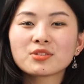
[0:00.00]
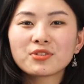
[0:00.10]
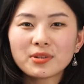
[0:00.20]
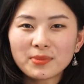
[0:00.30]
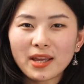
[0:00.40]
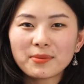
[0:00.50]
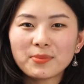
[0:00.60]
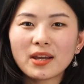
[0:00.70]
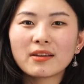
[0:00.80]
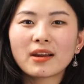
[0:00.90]
His dream
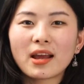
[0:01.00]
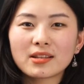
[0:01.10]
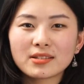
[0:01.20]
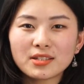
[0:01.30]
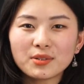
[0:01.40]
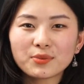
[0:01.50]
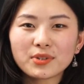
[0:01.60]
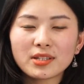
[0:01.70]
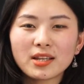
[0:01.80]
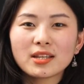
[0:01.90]
can be a
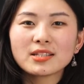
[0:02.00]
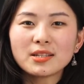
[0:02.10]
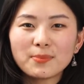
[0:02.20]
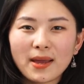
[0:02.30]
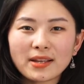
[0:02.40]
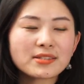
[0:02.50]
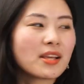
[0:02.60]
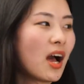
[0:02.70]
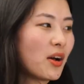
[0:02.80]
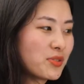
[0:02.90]
reality with T-Bank's
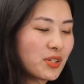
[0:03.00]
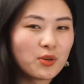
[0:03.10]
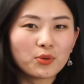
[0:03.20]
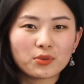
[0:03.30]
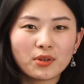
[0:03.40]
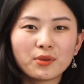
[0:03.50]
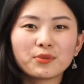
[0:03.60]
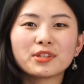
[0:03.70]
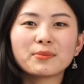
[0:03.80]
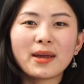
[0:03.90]
housing loan
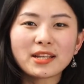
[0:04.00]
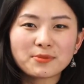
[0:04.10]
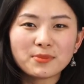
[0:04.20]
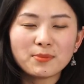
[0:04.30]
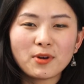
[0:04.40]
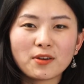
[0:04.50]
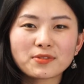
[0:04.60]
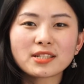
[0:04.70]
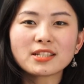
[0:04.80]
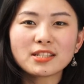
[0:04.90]
with a maximum of
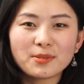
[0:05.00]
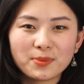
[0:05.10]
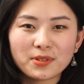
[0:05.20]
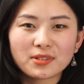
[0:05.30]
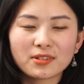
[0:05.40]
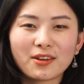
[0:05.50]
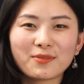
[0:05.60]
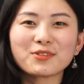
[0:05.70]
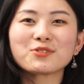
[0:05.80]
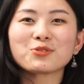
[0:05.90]
60%
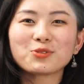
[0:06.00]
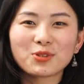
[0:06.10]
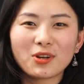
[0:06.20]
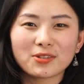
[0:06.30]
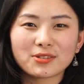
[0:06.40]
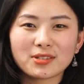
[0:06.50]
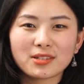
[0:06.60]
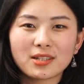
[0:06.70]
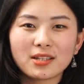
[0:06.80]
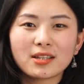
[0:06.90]
of the total
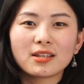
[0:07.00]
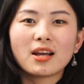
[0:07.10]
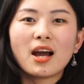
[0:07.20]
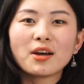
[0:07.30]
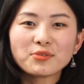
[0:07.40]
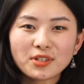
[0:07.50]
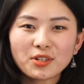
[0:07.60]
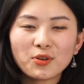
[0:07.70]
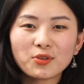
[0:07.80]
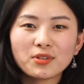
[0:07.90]
cost.
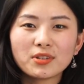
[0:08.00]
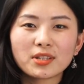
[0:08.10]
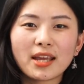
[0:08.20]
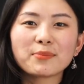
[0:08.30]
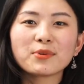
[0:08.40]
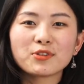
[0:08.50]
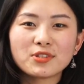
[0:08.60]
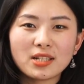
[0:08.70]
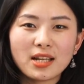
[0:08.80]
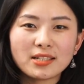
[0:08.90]
Housing loan can be
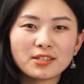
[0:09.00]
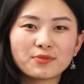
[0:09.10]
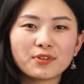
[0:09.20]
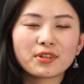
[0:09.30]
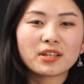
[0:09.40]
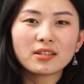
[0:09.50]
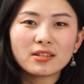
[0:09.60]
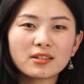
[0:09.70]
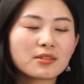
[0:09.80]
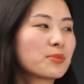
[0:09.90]
utilized for
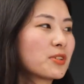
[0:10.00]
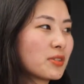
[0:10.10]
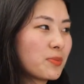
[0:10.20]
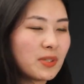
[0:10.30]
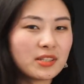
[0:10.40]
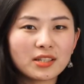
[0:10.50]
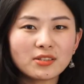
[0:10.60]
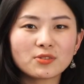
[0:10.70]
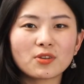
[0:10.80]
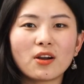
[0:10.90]
either commercial
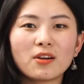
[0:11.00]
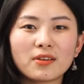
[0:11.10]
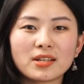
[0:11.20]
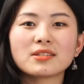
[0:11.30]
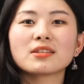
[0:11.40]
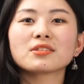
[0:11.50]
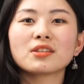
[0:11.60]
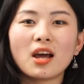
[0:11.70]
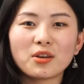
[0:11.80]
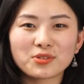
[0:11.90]
buildings or residential
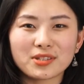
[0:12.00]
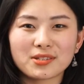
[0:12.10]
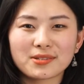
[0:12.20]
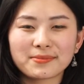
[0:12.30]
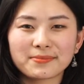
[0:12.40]
houses.